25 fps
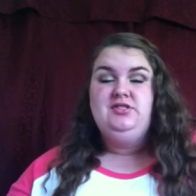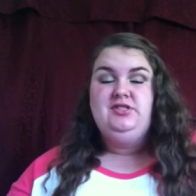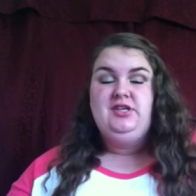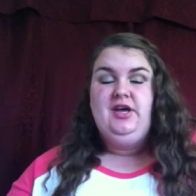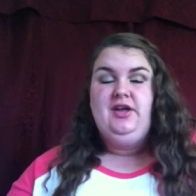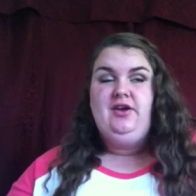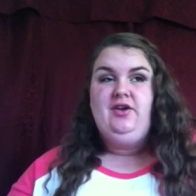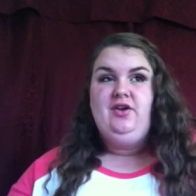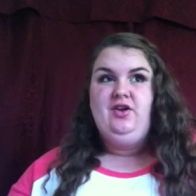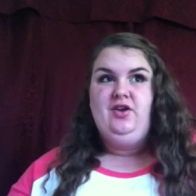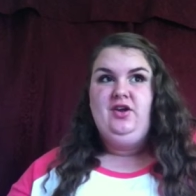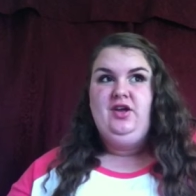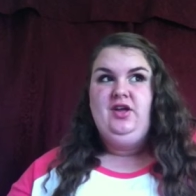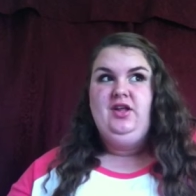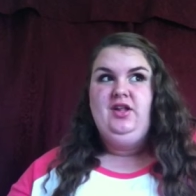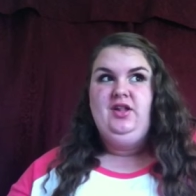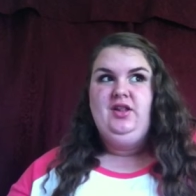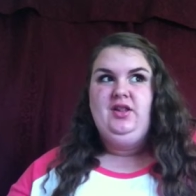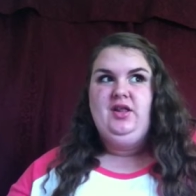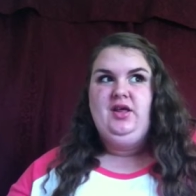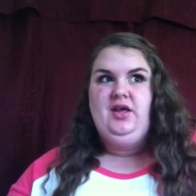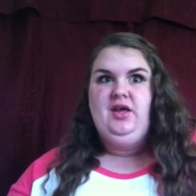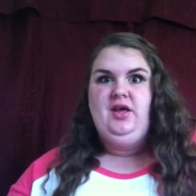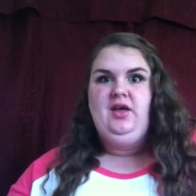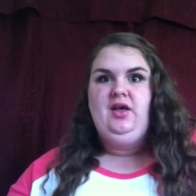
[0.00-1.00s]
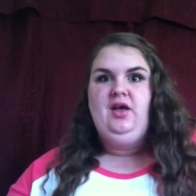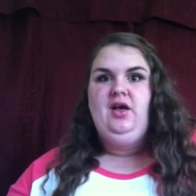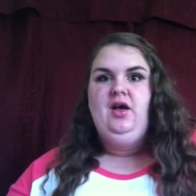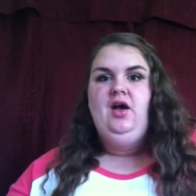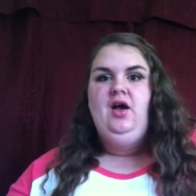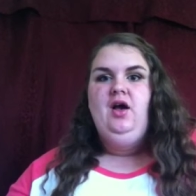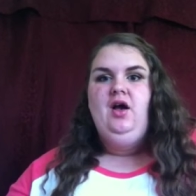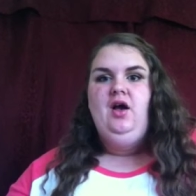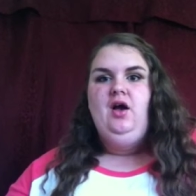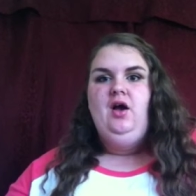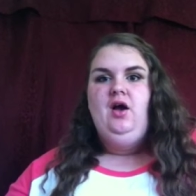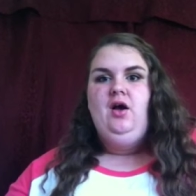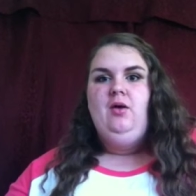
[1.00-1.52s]
that are in like
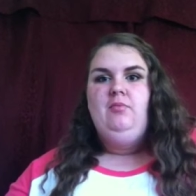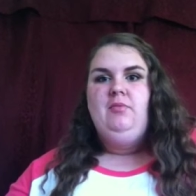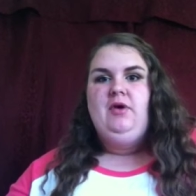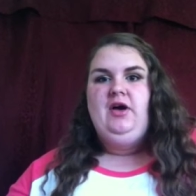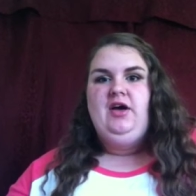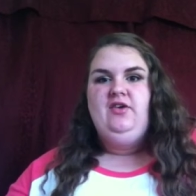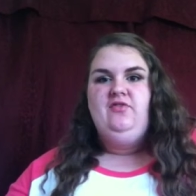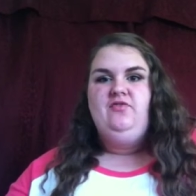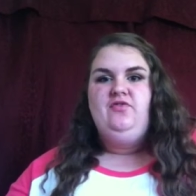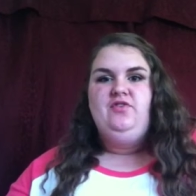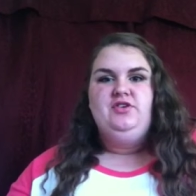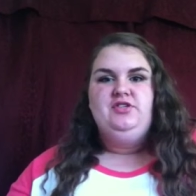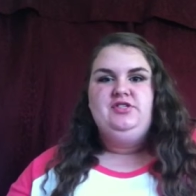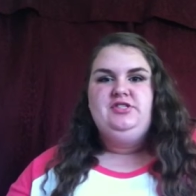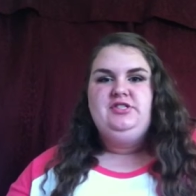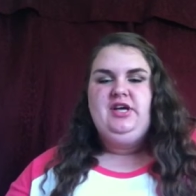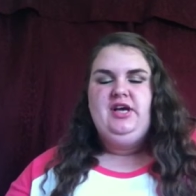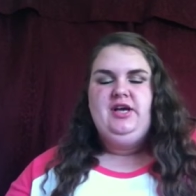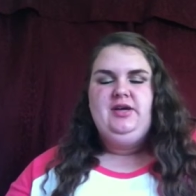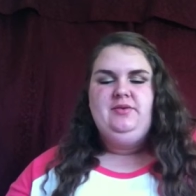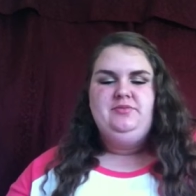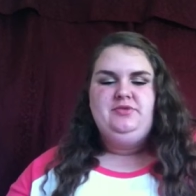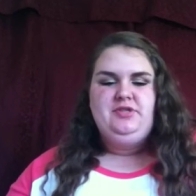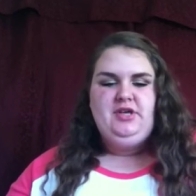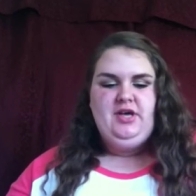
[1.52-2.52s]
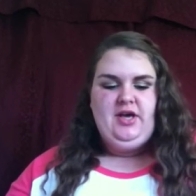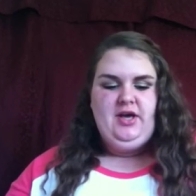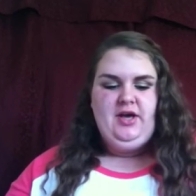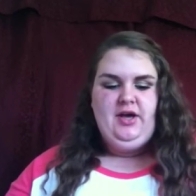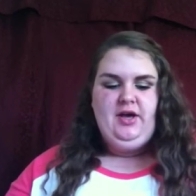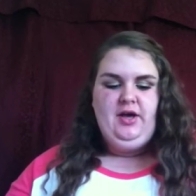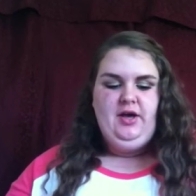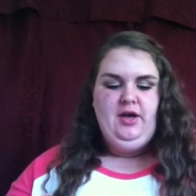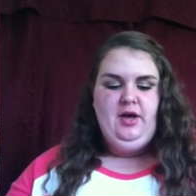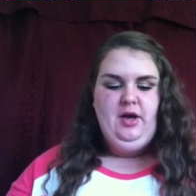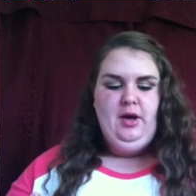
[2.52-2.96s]
my first time tag